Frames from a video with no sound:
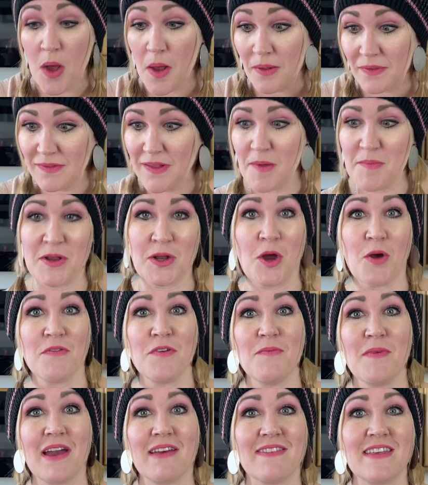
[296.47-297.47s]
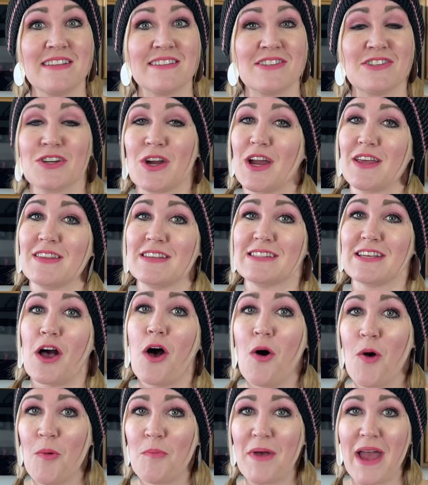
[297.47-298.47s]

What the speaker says: Let me know if you make these and try these at home,